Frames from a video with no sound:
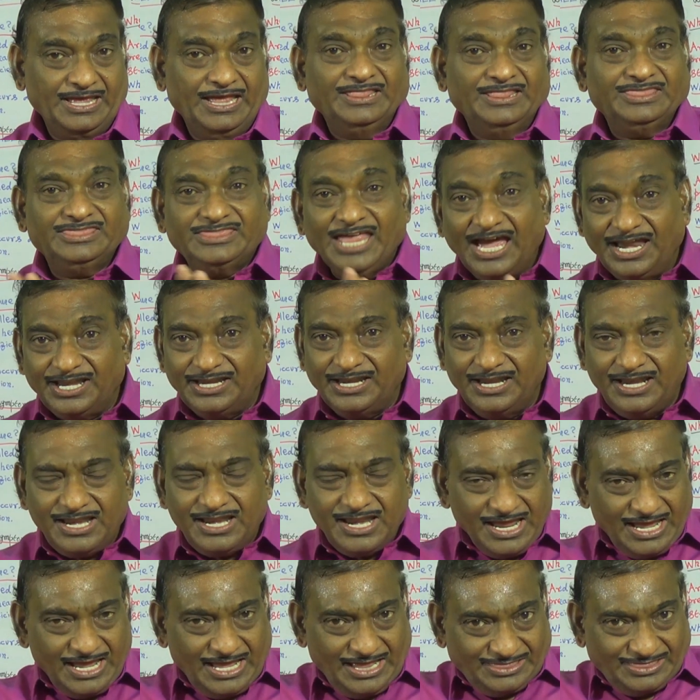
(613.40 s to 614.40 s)

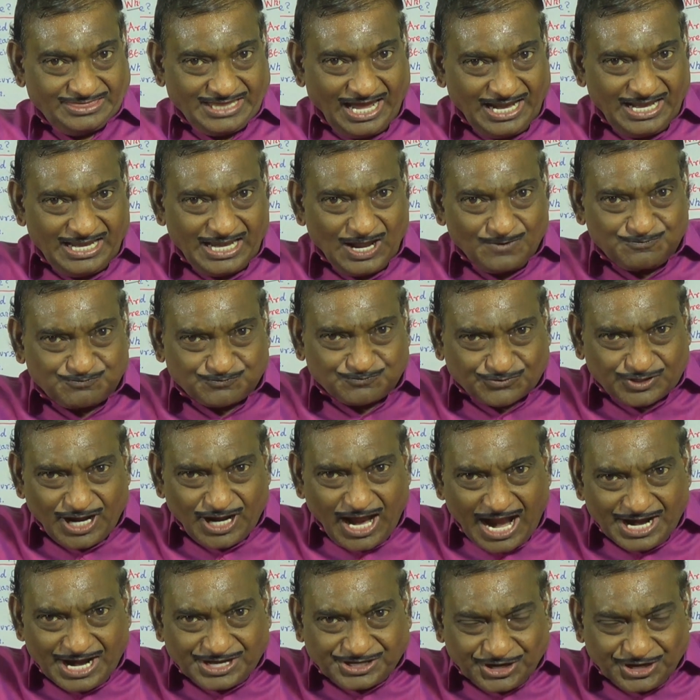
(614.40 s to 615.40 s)
then the left
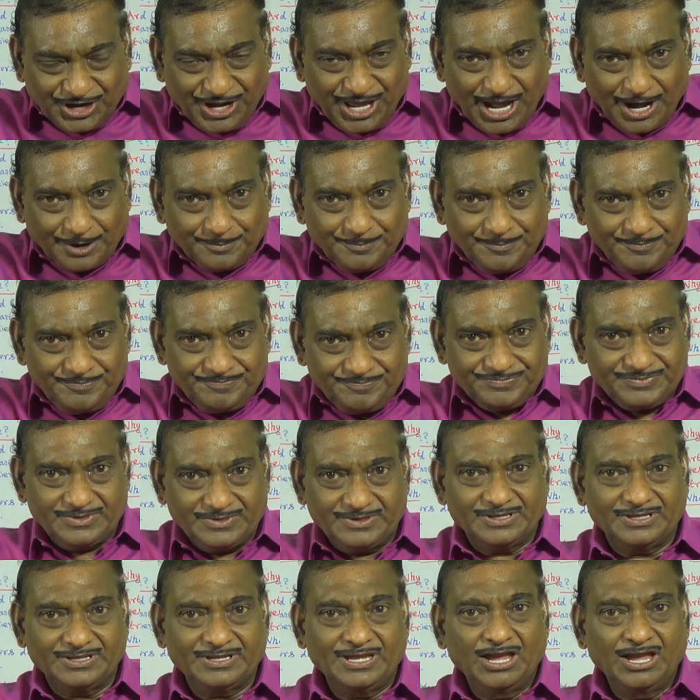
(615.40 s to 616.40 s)

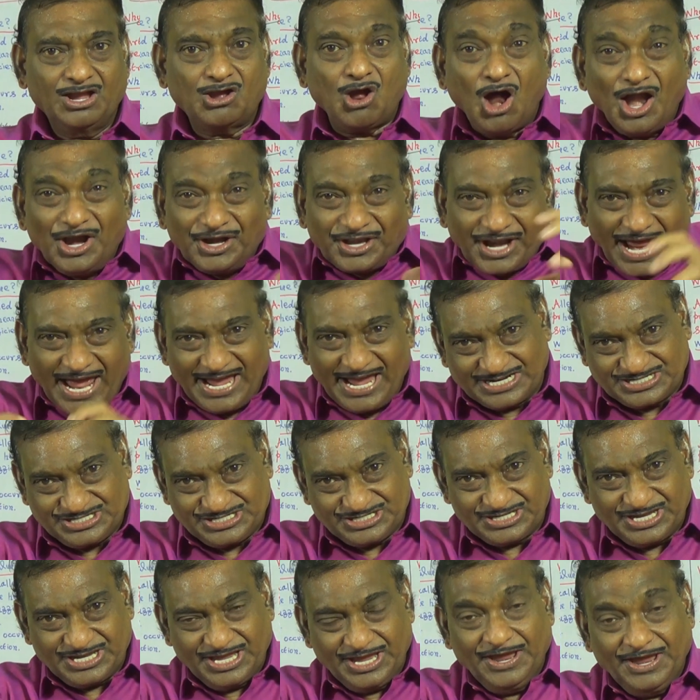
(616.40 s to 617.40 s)
atrium
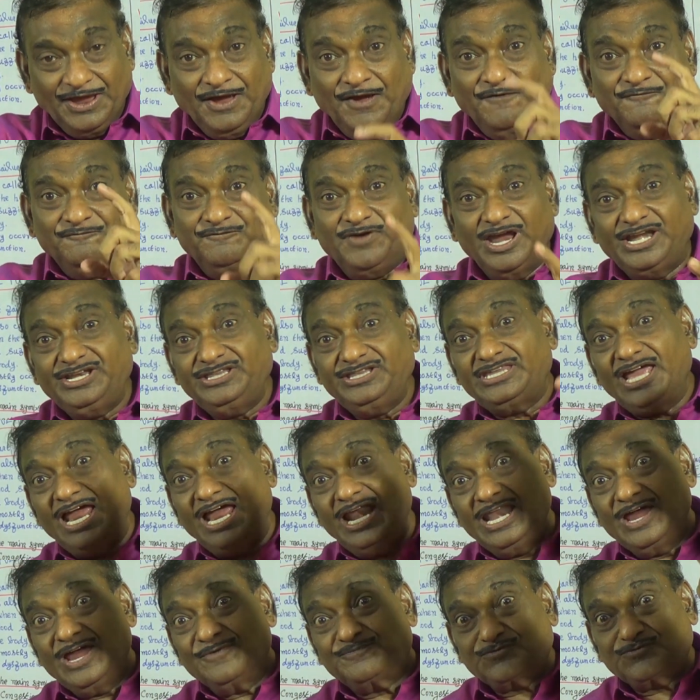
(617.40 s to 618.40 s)
contracts. When the
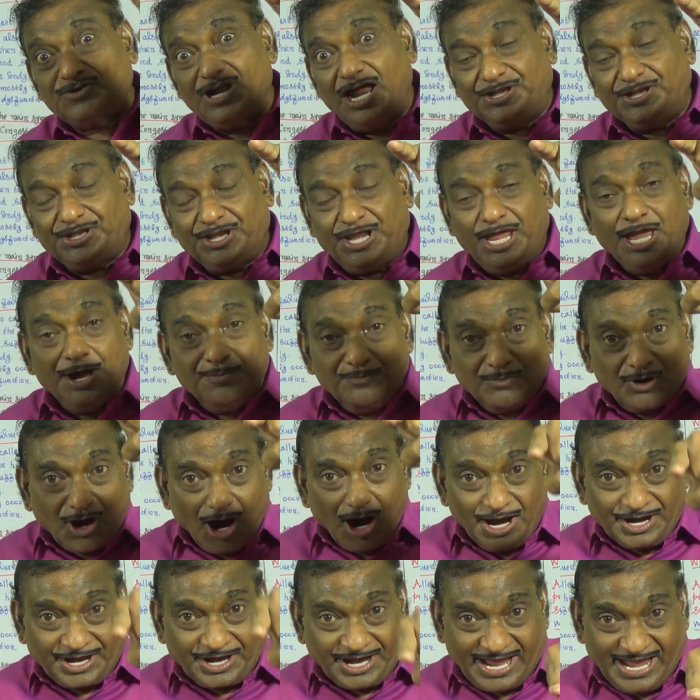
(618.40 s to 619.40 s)
left atrium
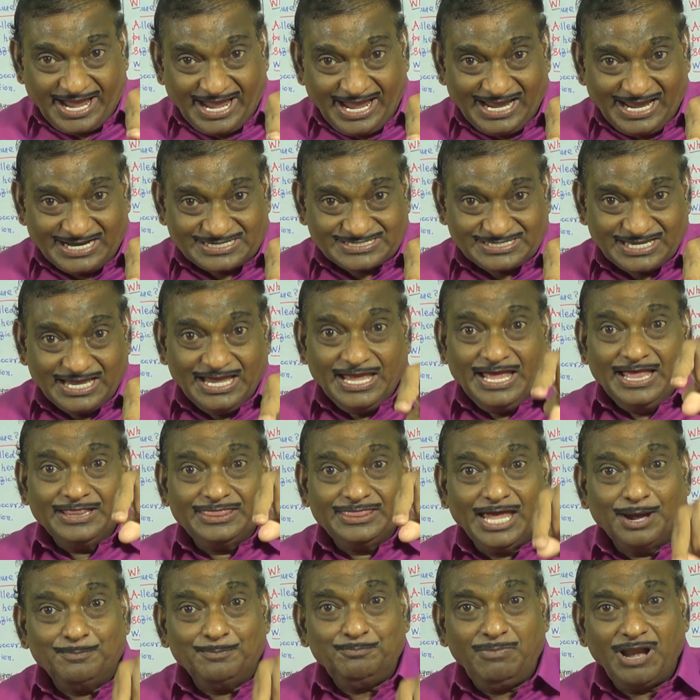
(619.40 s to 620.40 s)
contracts,
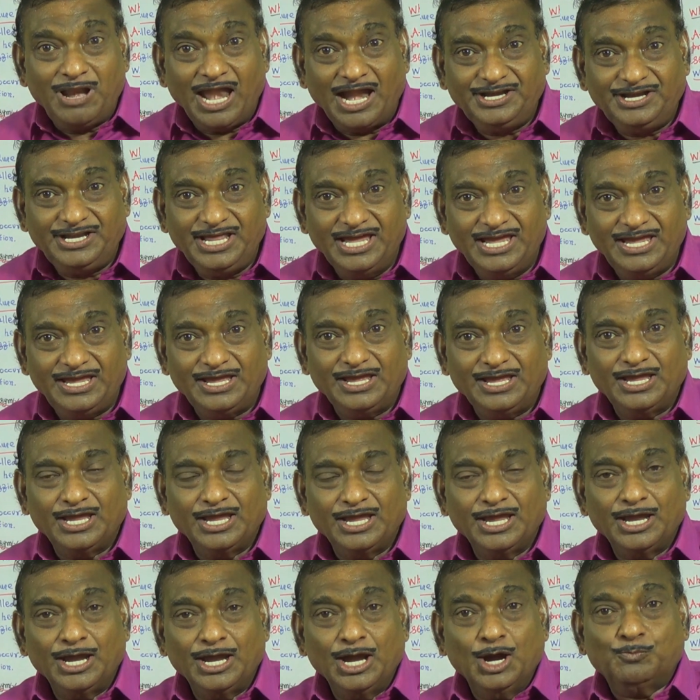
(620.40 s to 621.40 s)
the blood
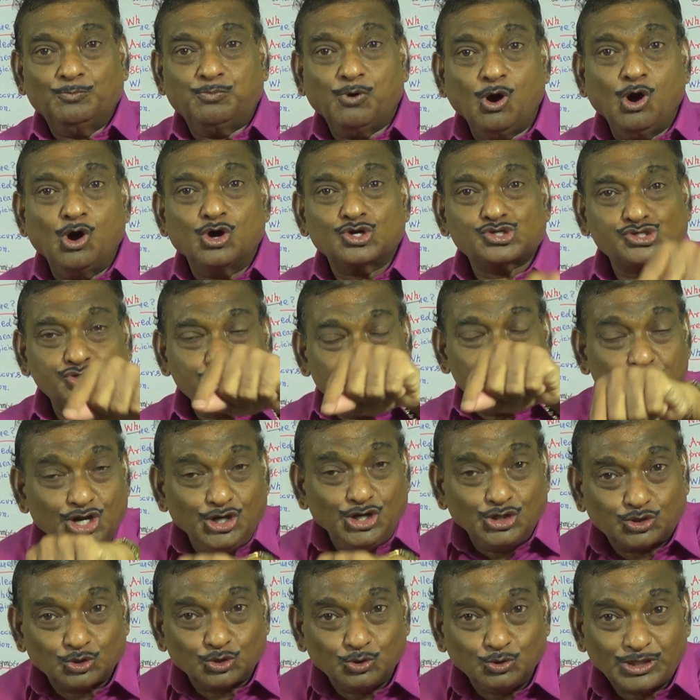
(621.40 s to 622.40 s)
pours
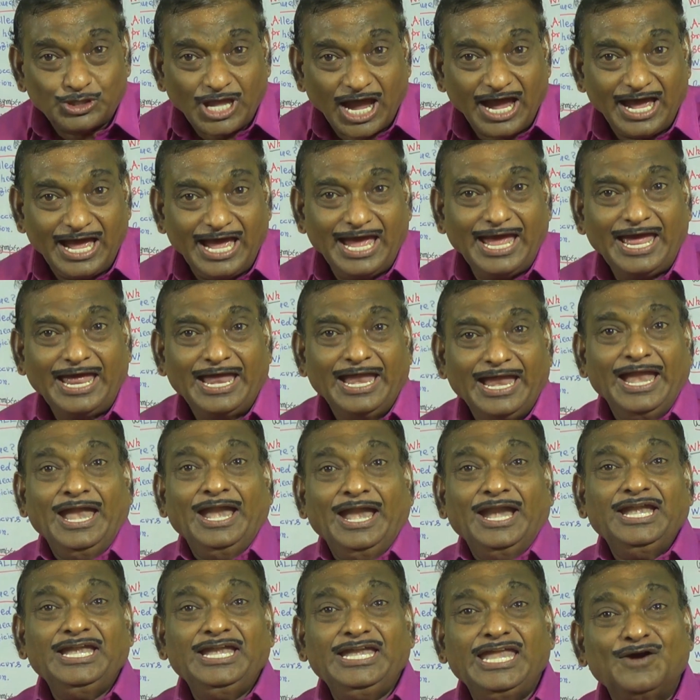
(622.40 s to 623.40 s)
into the
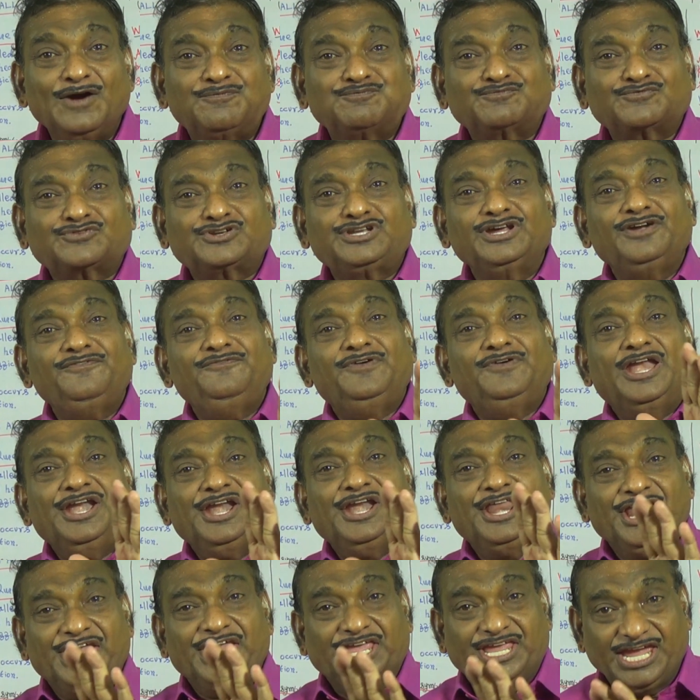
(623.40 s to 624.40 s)
left
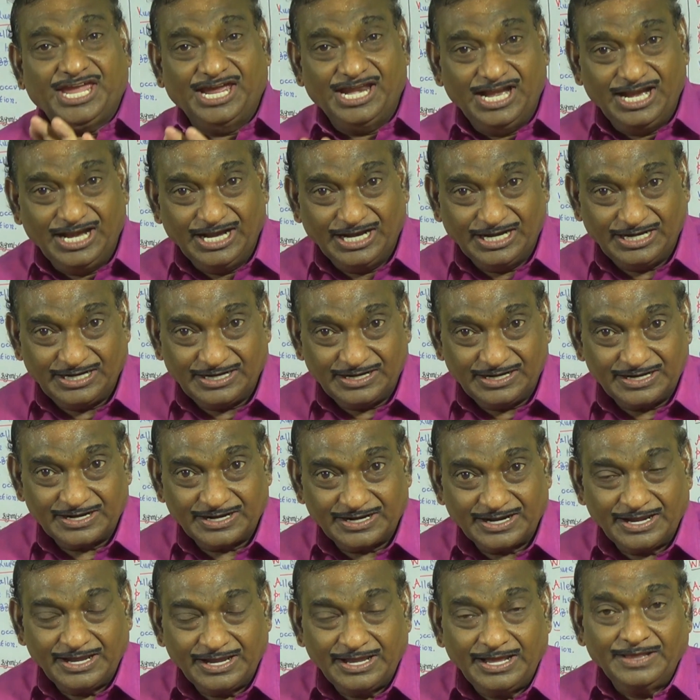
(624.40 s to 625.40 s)
ventricle.
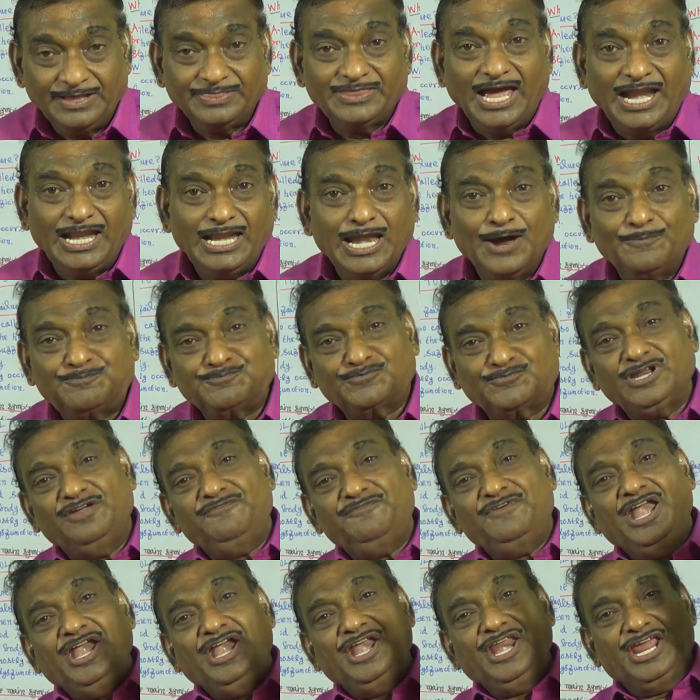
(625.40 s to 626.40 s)
The left
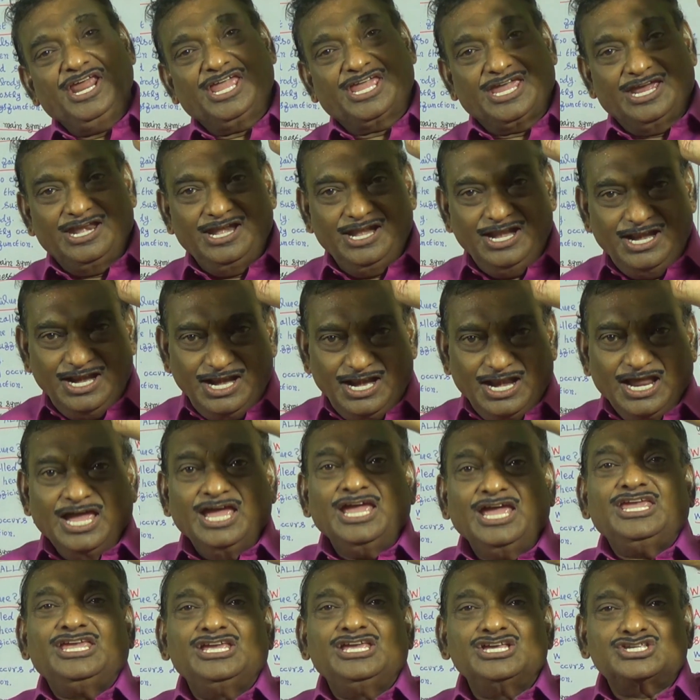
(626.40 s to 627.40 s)
ventricle
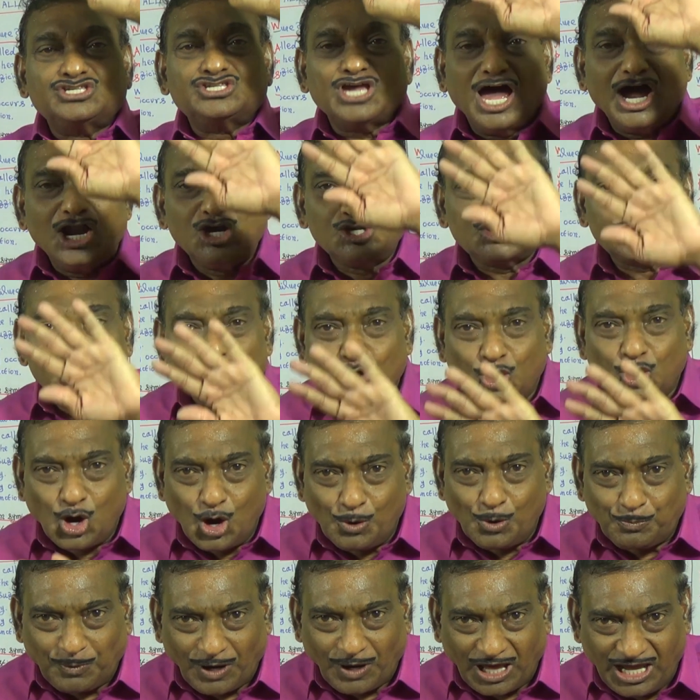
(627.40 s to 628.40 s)
is
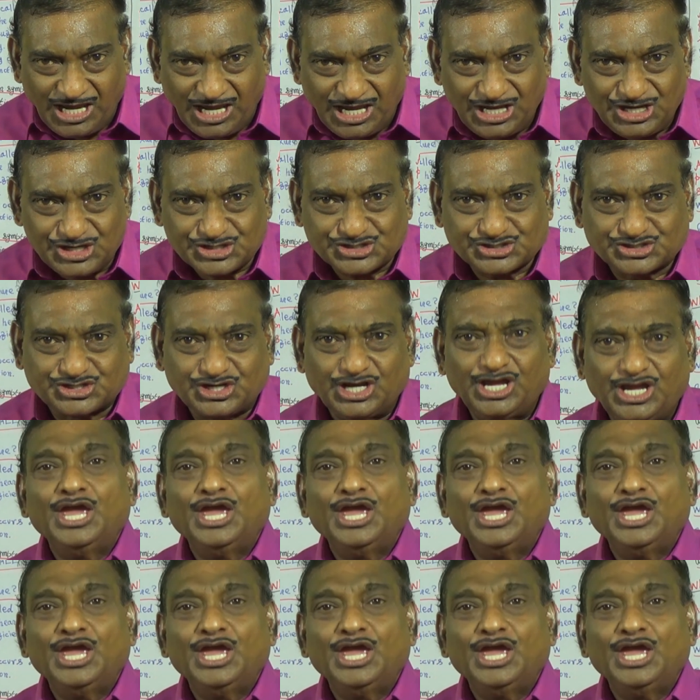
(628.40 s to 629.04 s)
also placed